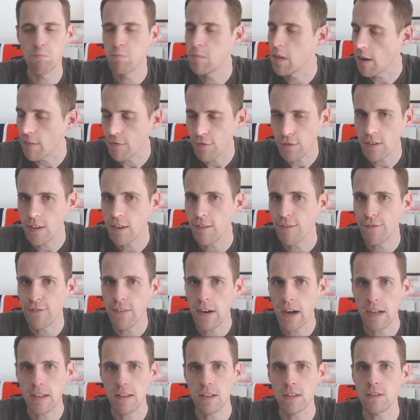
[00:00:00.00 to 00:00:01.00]
Definitely
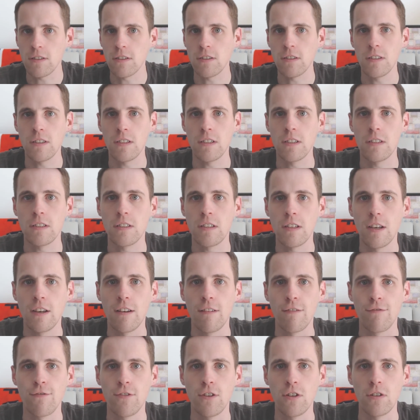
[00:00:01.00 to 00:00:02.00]
find the series
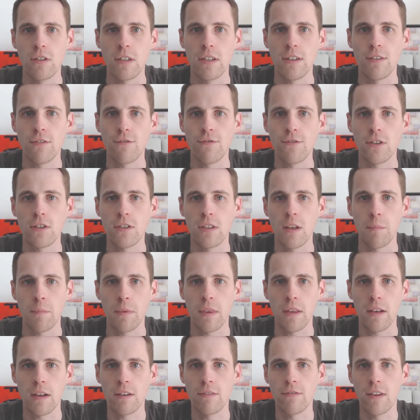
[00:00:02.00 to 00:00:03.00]
if you're in for
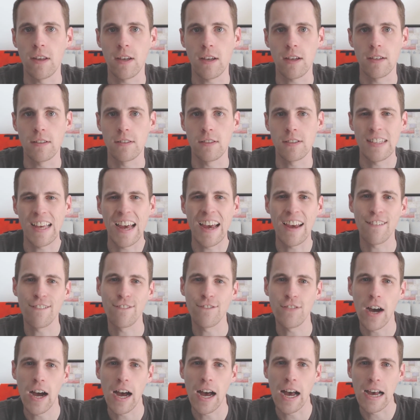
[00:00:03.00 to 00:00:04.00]
something of like a
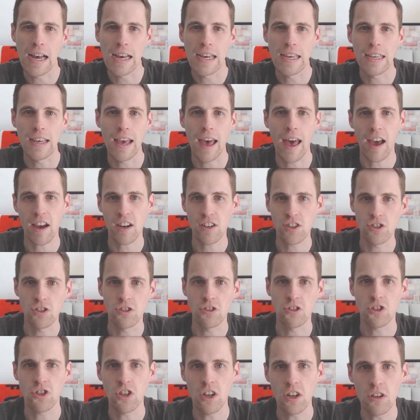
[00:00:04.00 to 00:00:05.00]
sci-fi action
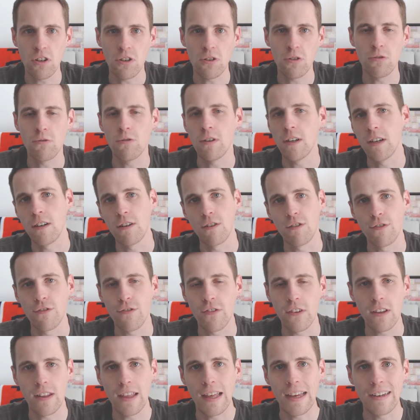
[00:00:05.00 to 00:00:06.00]
show. It'll
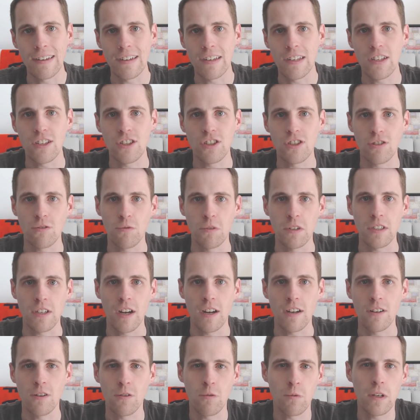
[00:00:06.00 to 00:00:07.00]
fill that niche, which I
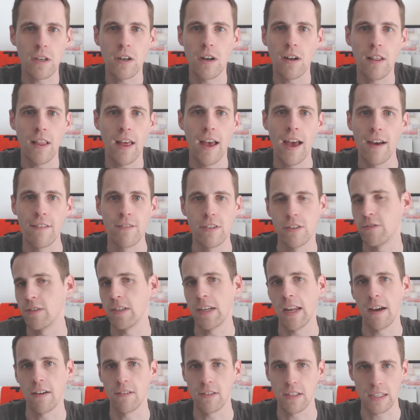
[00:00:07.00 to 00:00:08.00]
know we all have every
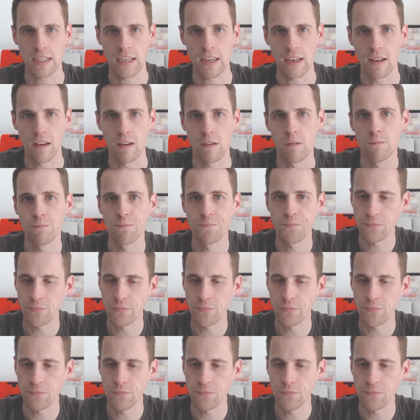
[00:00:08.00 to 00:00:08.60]
now and again.